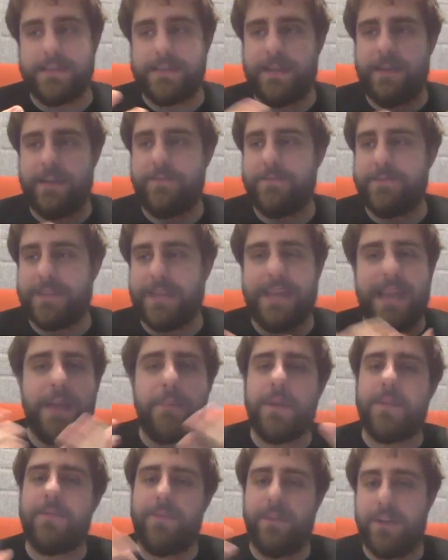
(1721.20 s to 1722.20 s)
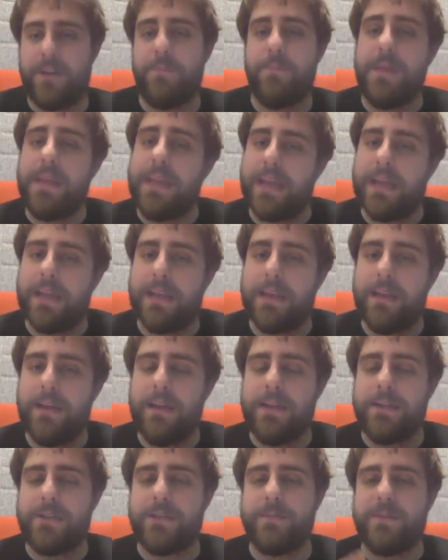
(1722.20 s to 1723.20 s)
tough dynamic for you to be in
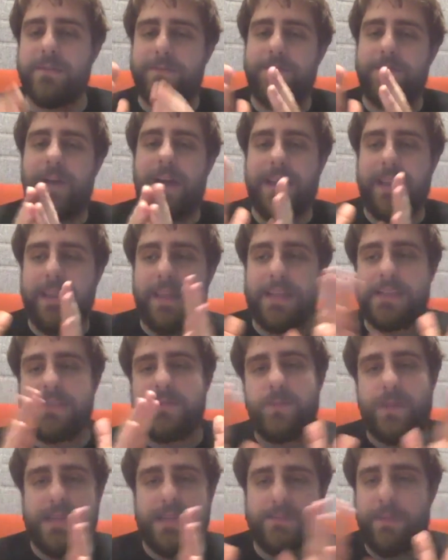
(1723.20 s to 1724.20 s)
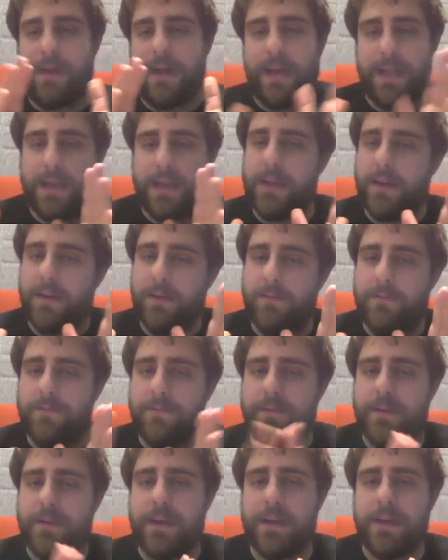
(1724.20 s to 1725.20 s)
terms of finding that sweet spot of
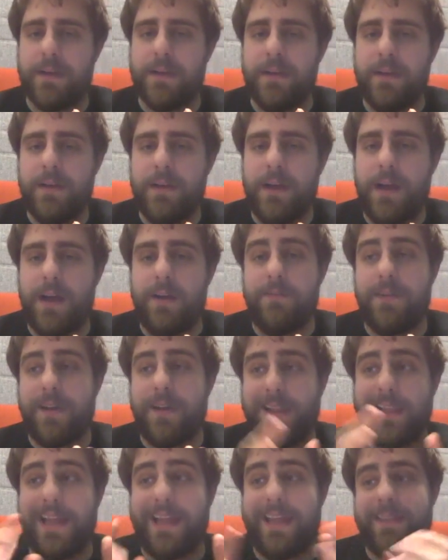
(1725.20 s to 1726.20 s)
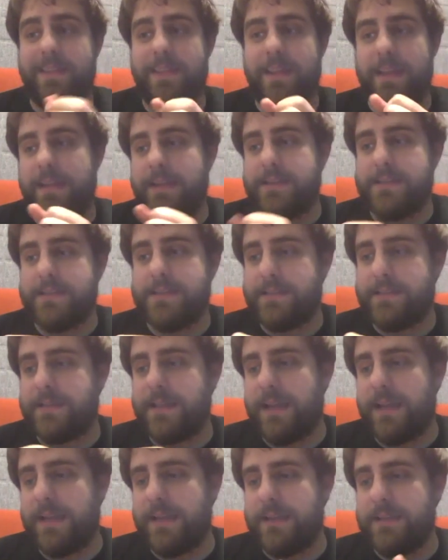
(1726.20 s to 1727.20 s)
a client that is
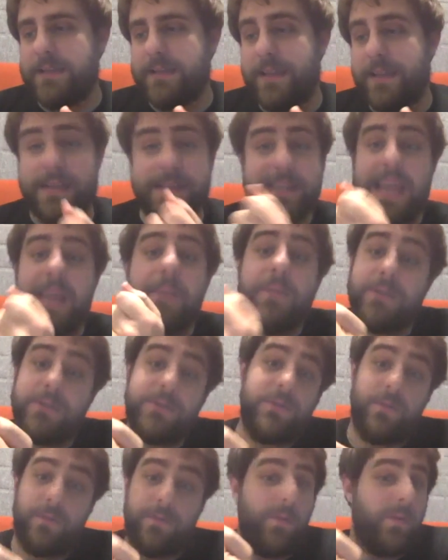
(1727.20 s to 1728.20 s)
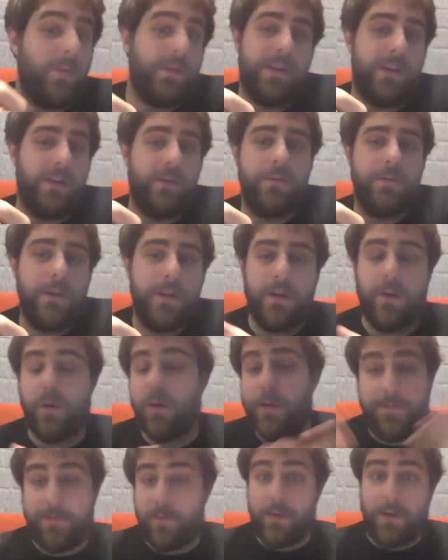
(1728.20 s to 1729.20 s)
able to afford you or
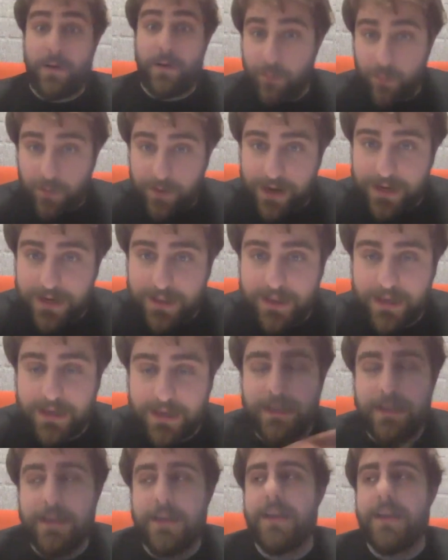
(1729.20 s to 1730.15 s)
afford anything,